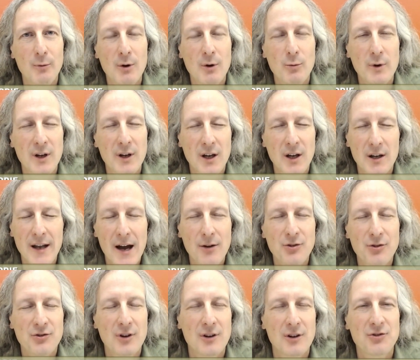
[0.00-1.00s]
when we
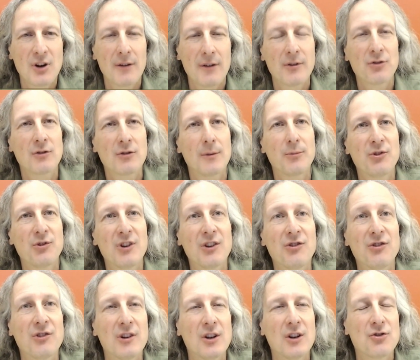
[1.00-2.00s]
announced our JavaScript
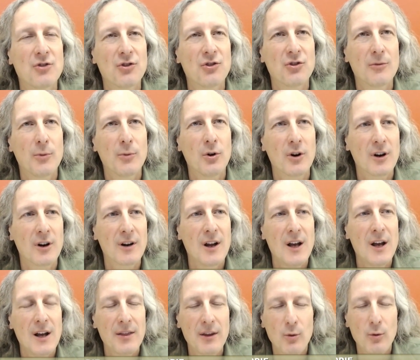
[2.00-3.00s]
6th edition support
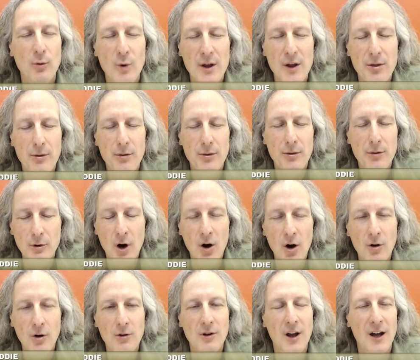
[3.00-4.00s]
that went through a
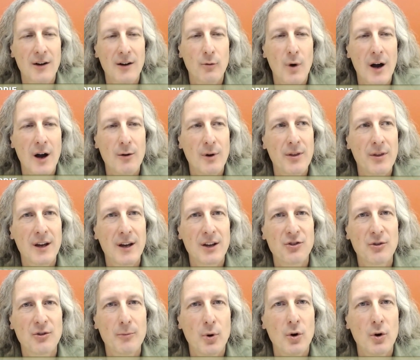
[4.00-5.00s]
whole lot of why we think
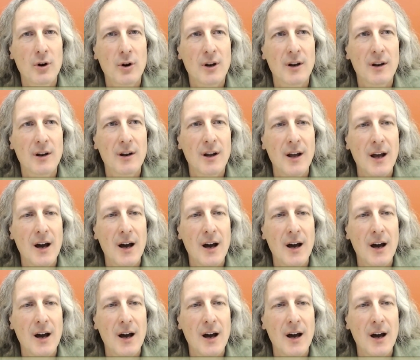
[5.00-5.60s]
it's important.